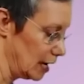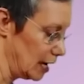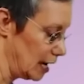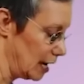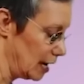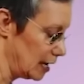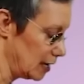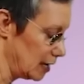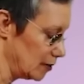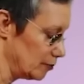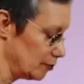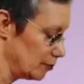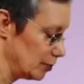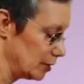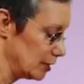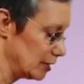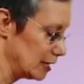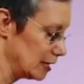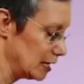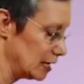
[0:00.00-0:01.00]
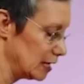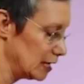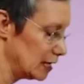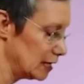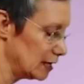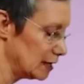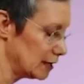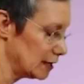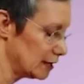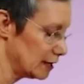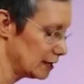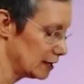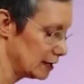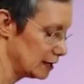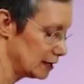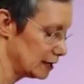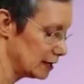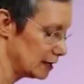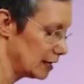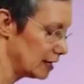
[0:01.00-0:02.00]
I am beneath
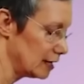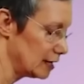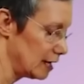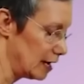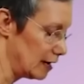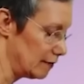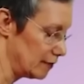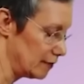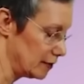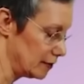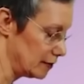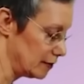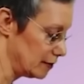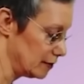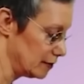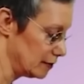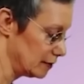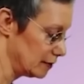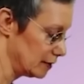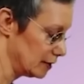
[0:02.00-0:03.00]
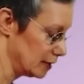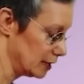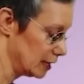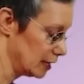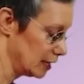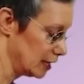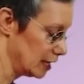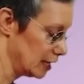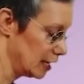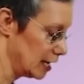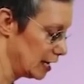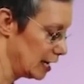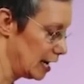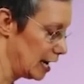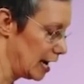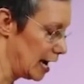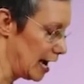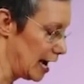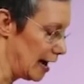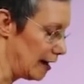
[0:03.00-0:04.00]
the clavicle,
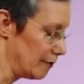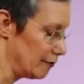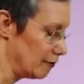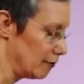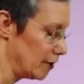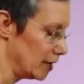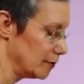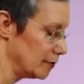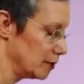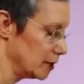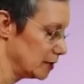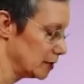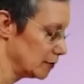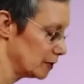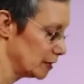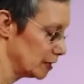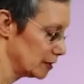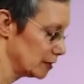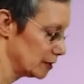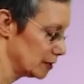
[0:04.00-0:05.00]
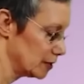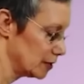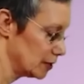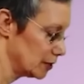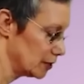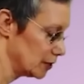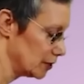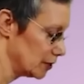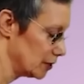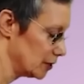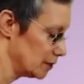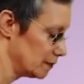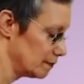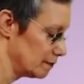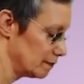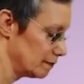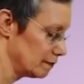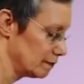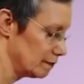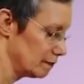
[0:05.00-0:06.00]
halfway between the
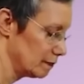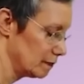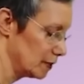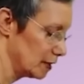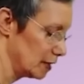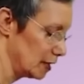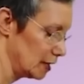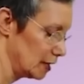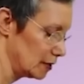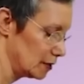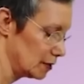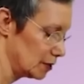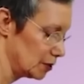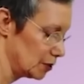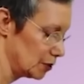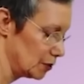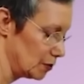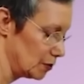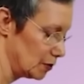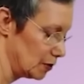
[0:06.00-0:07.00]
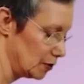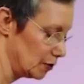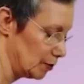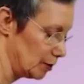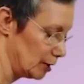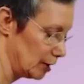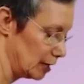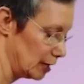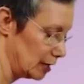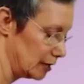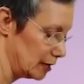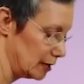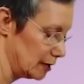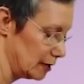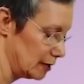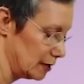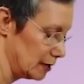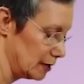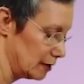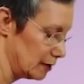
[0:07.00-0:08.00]
sternum and the shoulder blade,
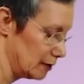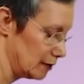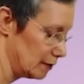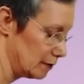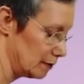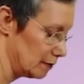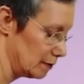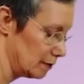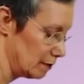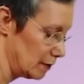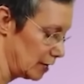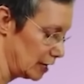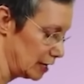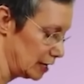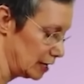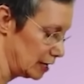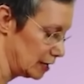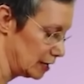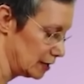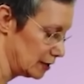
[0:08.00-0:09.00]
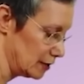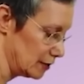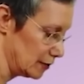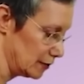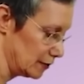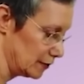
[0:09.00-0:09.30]
right here.